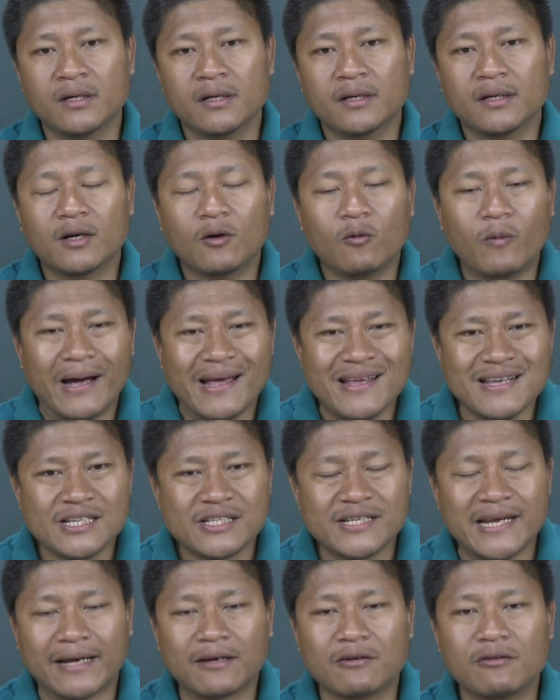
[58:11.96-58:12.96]
Now, why is
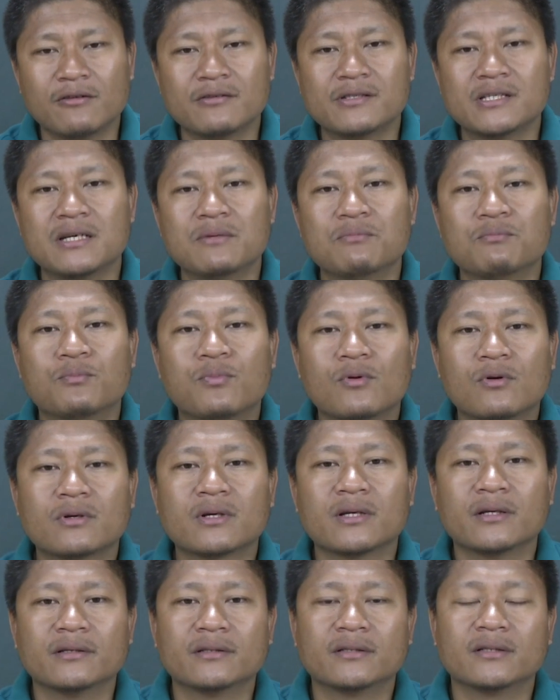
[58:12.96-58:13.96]
technology
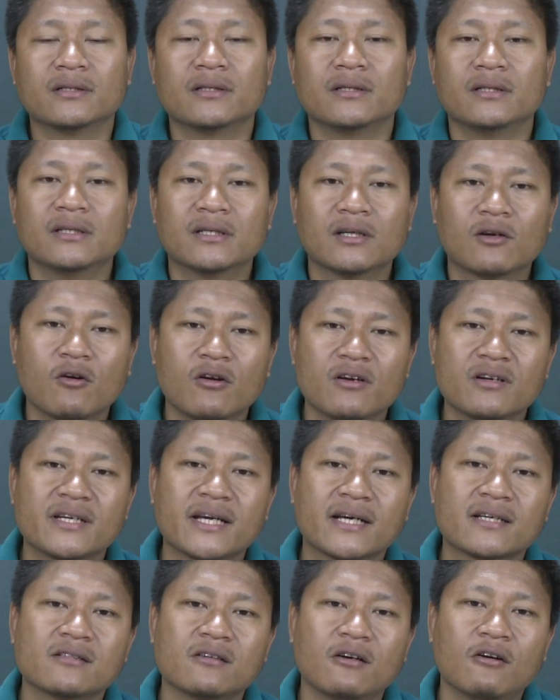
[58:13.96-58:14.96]
important in the
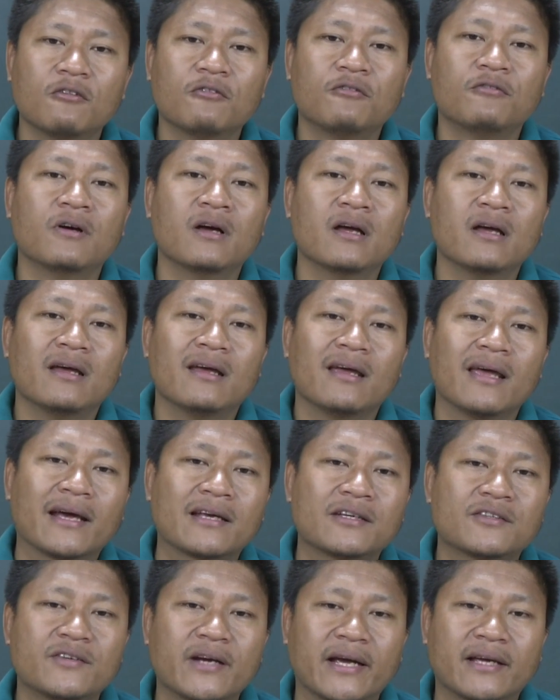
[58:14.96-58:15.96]
context of
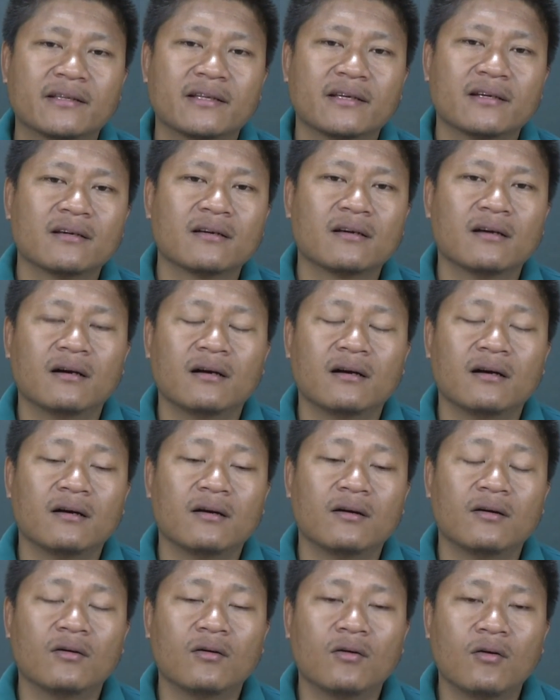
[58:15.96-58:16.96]
extracting
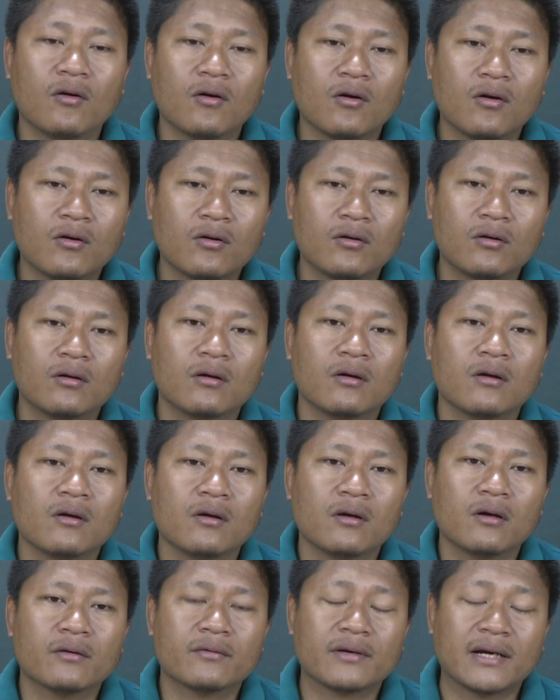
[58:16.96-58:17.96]
or
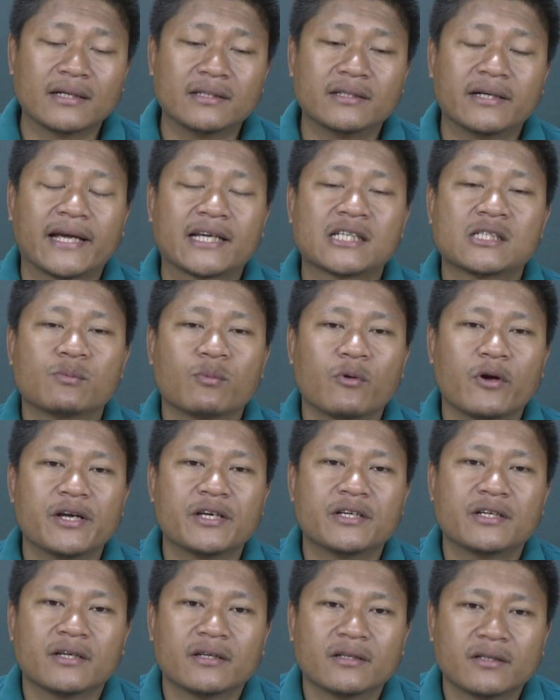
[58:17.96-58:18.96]
rather
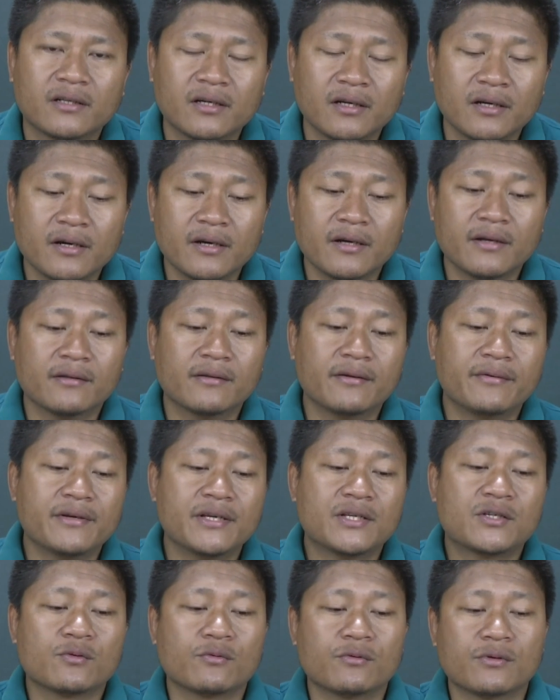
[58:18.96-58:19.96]
exploiting the
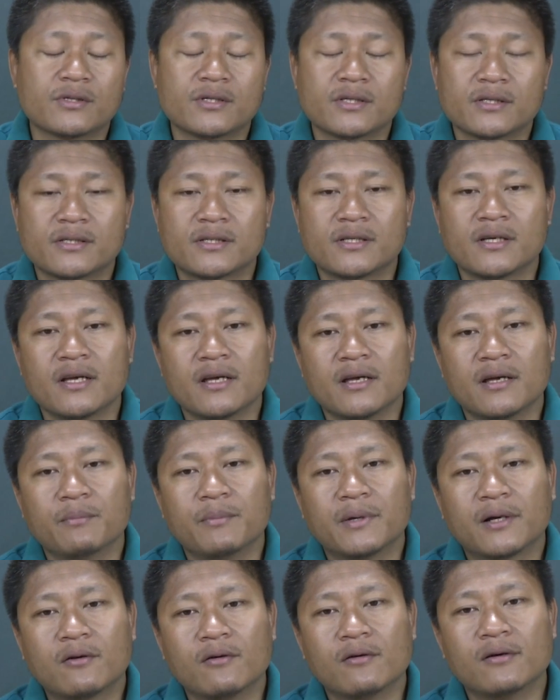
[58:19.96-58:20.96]
resources?
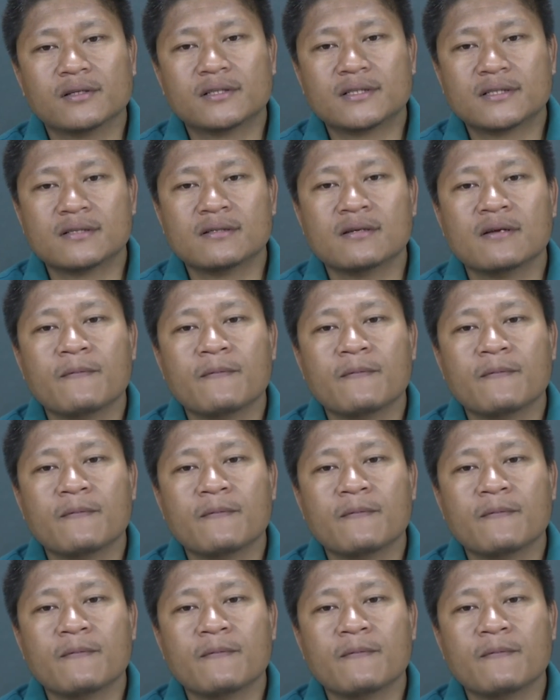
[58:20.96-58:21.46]
Because